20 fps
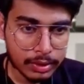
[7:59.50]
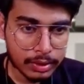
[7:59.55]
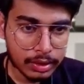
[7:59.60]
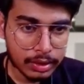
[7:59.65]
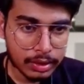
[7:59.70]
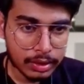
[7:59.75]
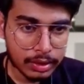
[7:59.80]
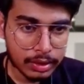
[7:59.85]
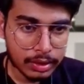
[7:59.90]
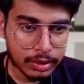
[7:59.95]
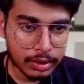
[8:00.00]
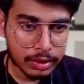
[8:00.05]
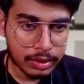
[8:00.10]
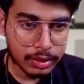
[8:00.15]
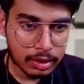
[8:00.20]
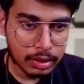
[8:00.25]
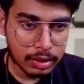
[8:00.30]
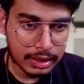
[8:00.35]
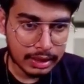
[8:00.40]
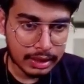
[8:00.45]
this is
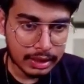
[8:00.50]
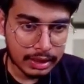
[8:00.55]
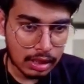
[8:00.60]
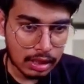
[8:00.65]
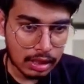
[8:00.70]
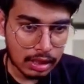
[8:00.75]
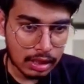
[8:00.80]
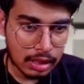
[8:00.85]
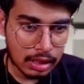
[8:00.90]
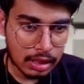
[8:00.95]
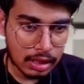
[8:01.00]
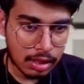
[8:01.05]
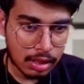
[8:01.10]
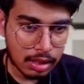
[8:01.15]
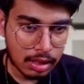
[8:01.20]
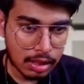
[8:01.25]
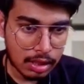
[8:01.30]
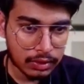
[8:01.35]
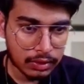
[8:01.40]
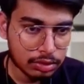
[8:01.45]

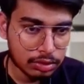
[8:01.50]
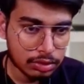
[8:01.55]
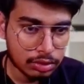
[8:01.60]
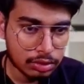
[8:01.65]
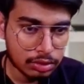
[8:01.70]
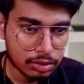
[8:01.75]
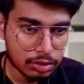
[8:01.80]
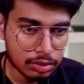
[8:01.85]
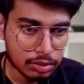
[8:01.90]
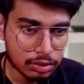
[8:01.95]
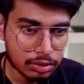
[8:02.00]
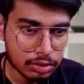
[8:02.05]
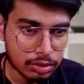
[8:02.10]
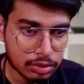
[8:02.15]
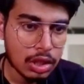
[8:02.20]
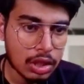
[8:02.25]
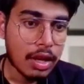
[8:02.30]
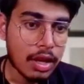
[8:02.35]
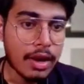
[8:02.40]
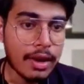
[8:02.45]
pop, again an
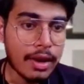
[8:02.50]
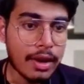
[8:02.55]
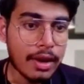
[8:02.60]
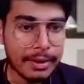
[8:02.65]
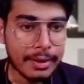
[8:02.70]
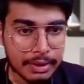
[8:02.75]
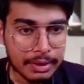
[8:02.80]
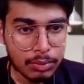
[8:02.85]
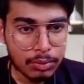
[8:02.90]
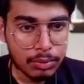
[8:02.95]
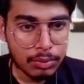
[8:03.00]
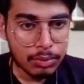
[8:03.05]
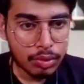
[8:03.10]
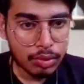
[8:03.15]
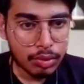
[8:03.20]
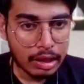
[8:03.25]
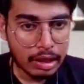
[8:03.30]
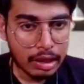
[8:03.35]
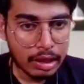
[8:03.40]
inbuilt function which is